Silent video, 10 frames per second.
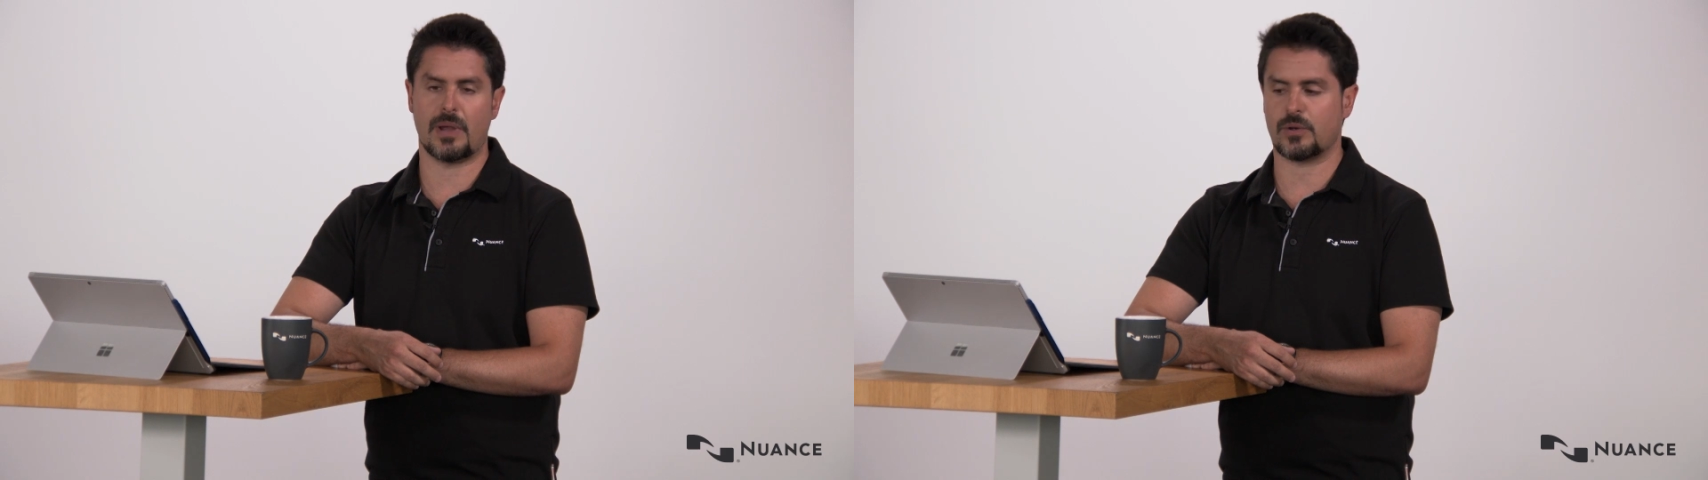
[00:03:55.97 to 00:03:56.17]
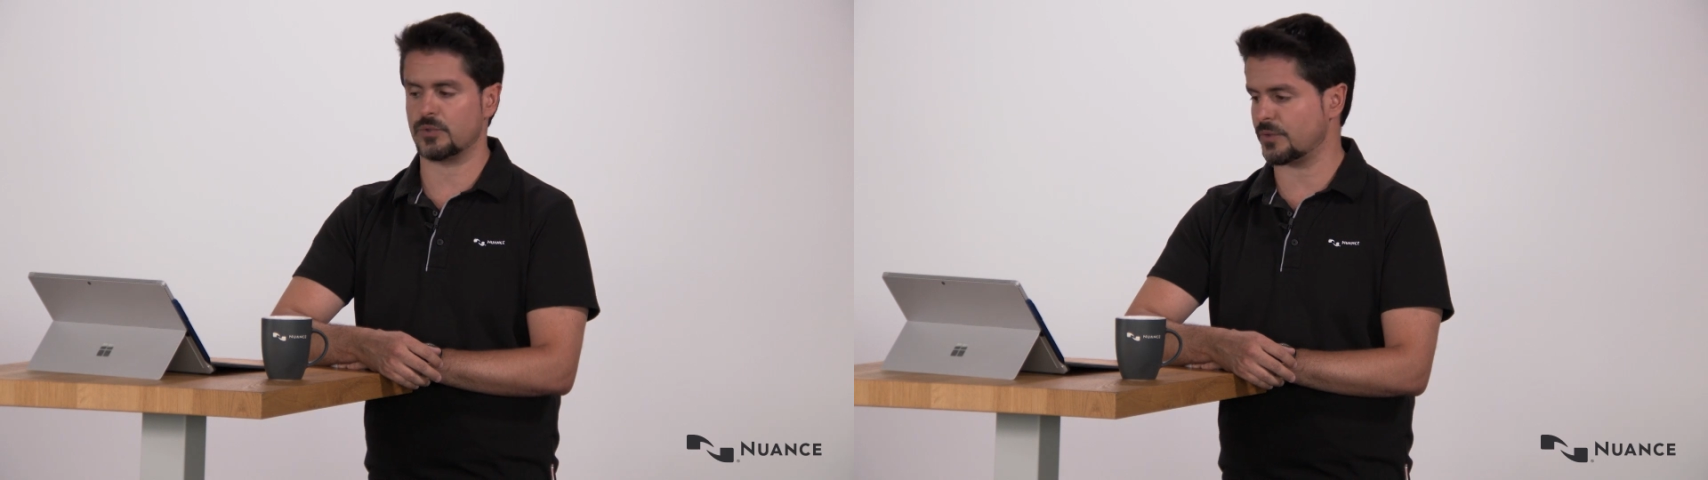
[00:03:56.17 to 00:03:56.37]

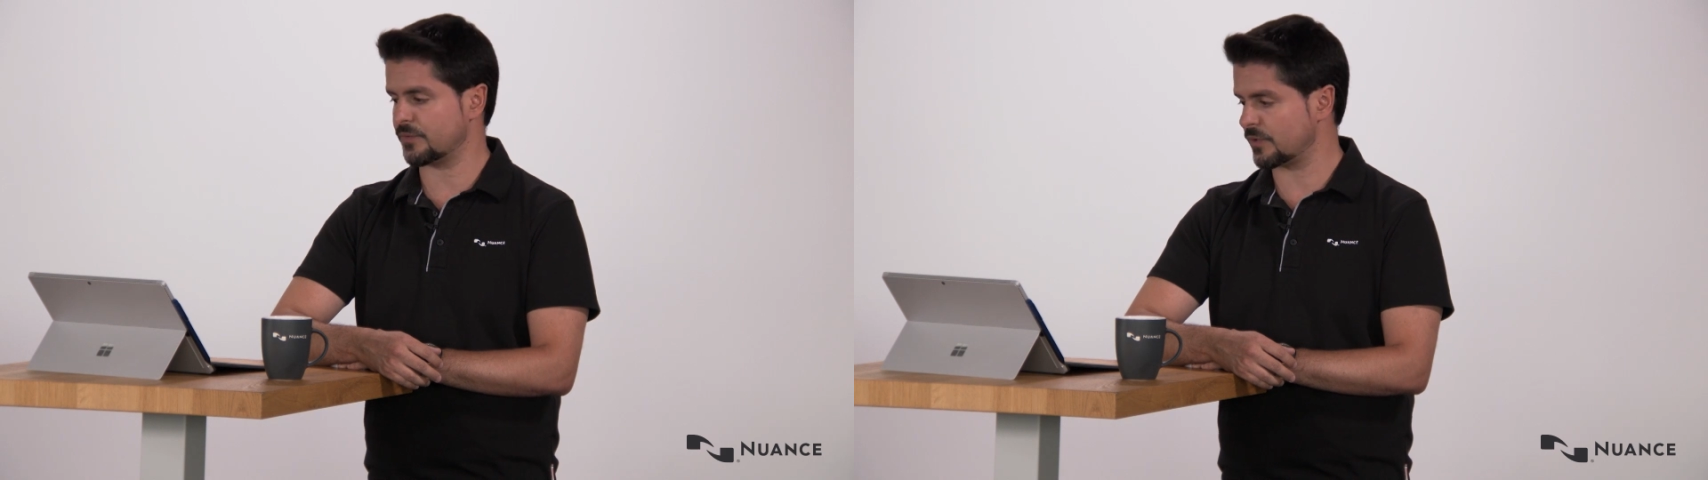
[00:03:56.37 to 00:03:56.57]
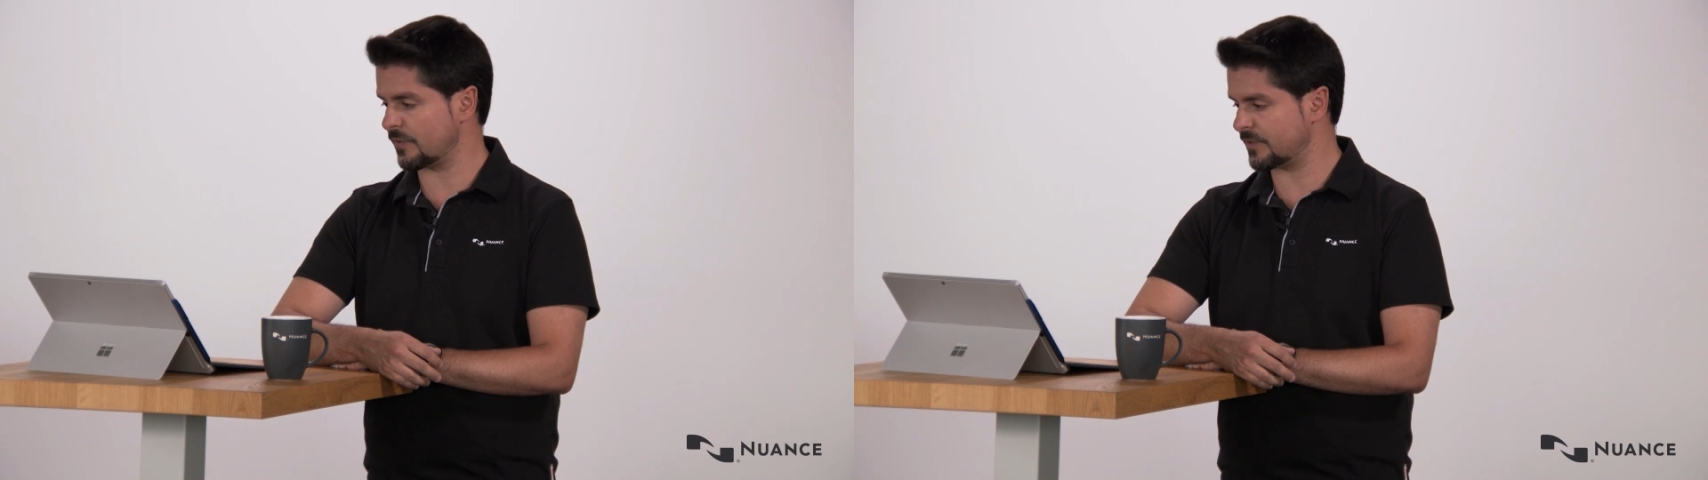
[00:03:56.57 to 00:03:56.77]

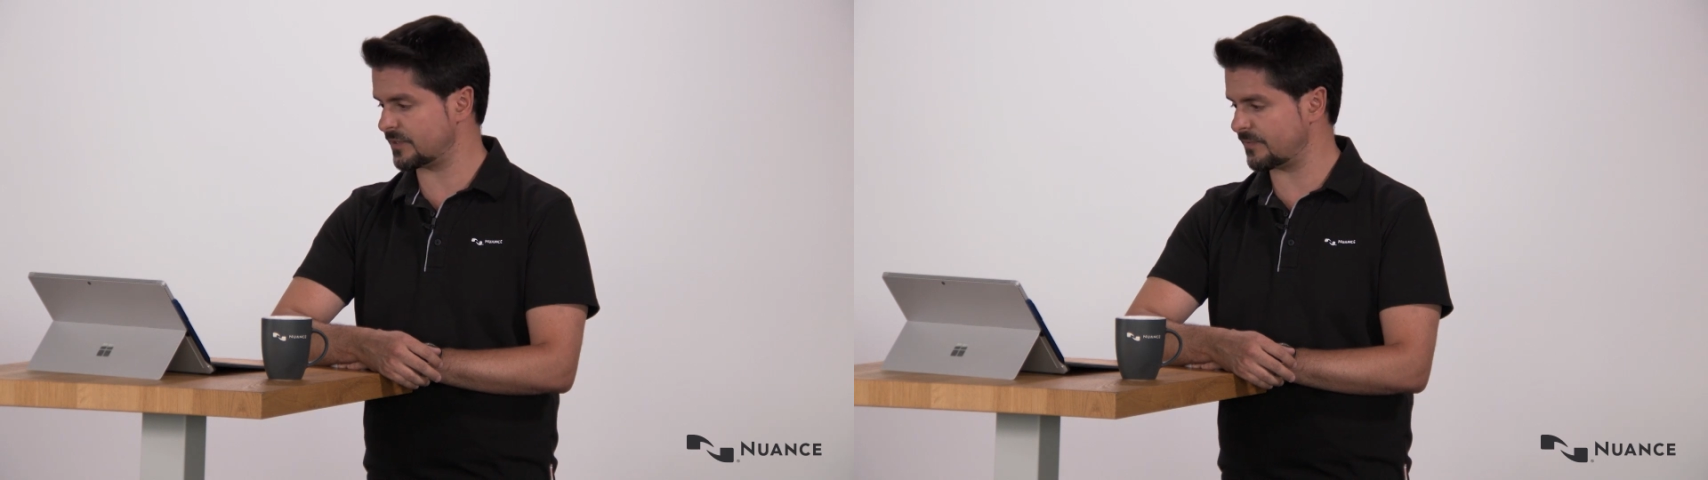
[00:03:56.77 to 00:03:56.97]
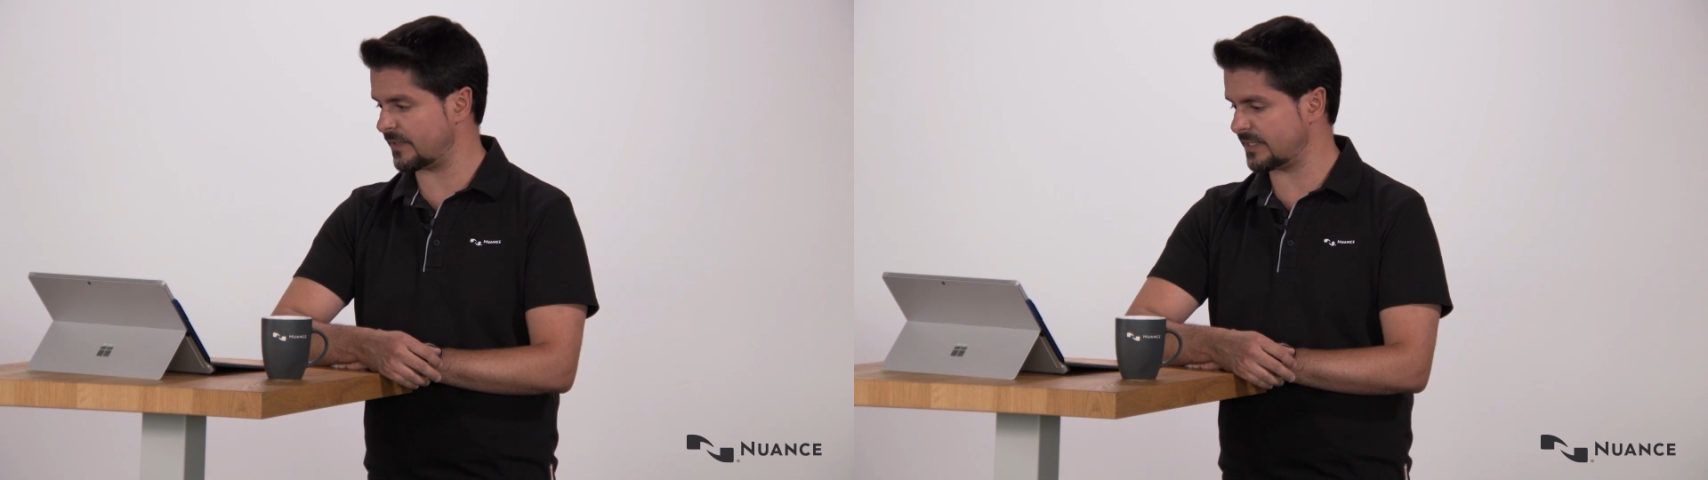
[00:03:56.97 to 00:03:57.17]
Microsoft Surface
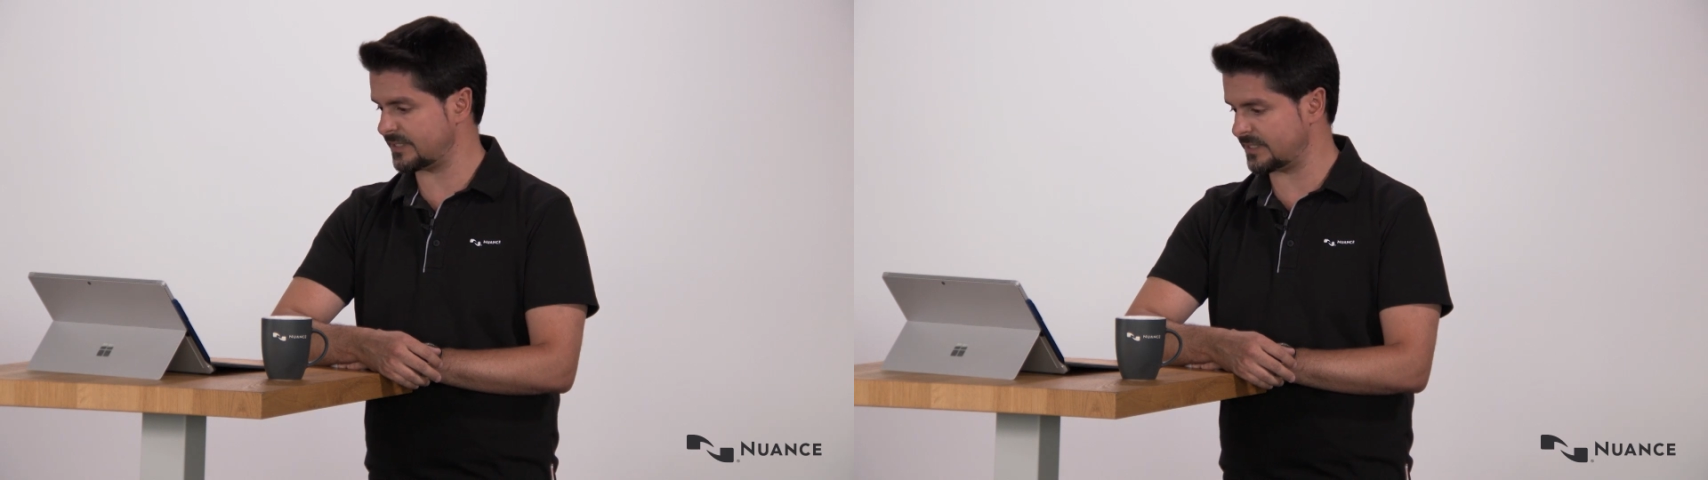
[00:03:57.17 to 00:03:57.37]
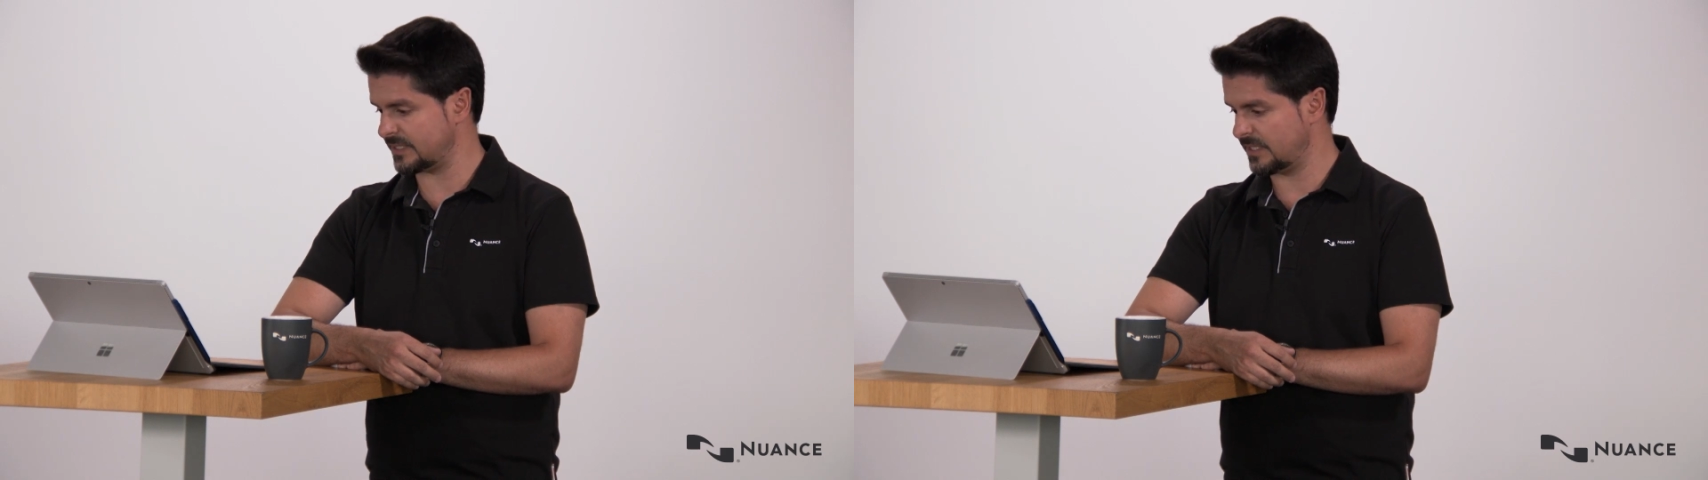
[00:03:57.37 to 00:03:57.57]

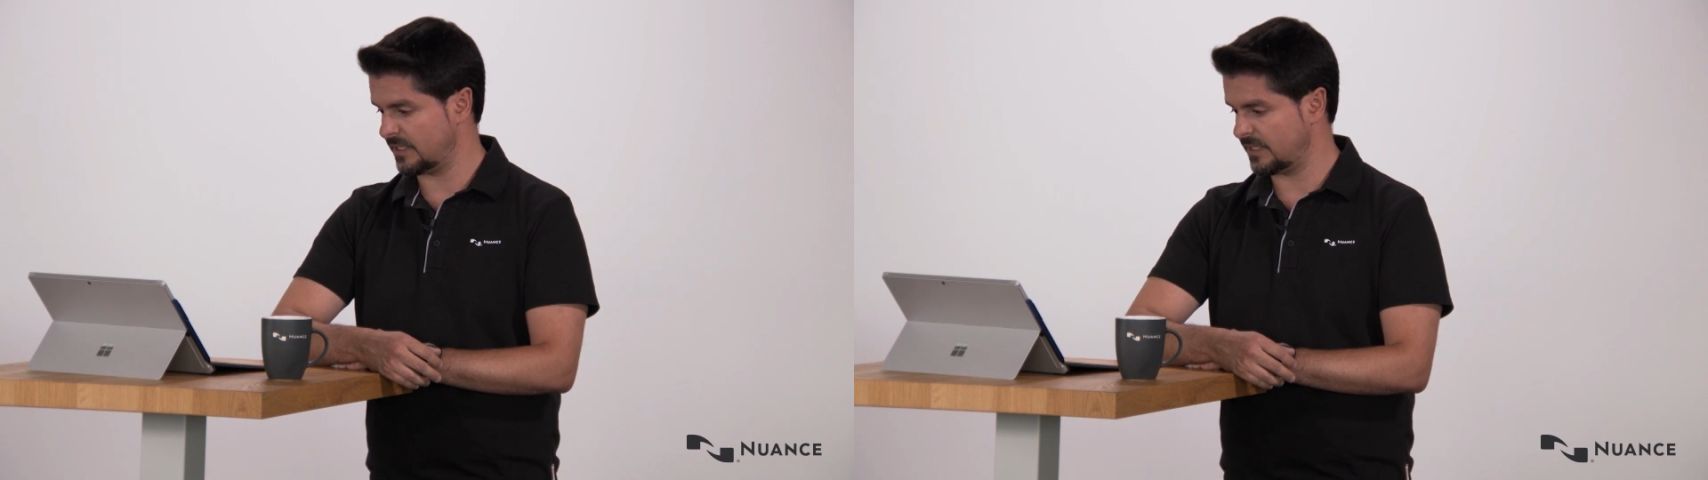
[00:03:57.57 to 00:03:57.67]
device.